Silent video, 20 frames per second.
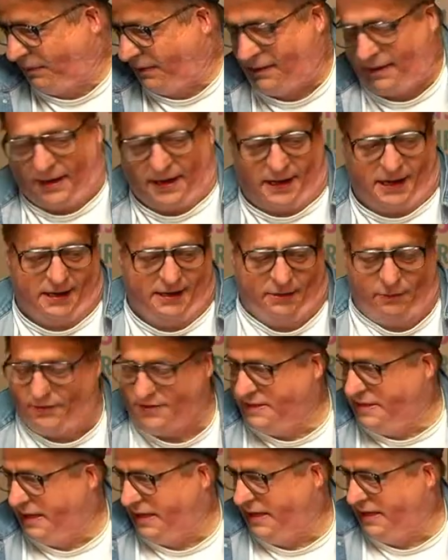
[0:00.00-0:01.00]
that
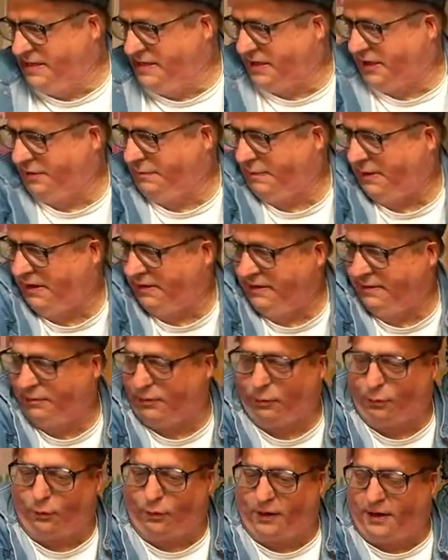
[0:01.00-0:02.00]
was Darth Maul number
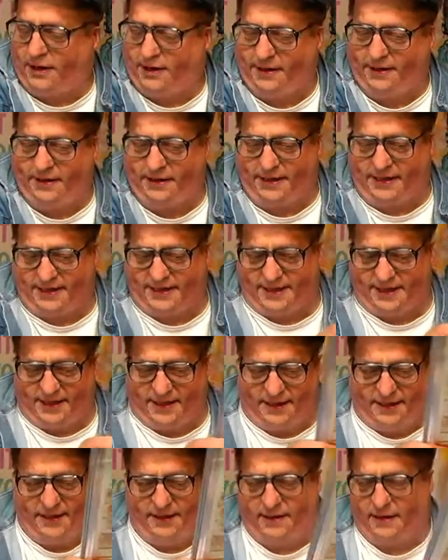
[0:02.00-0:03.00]
one. It's
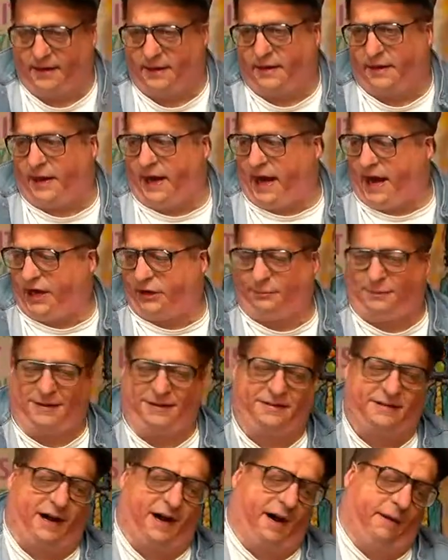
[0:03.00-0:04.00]
the
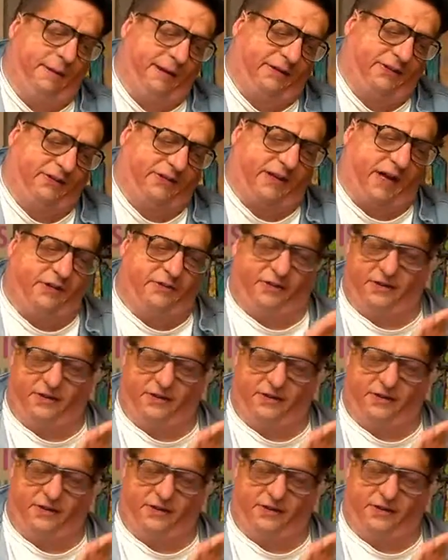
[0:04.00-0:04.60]
Aspen Comics Sketch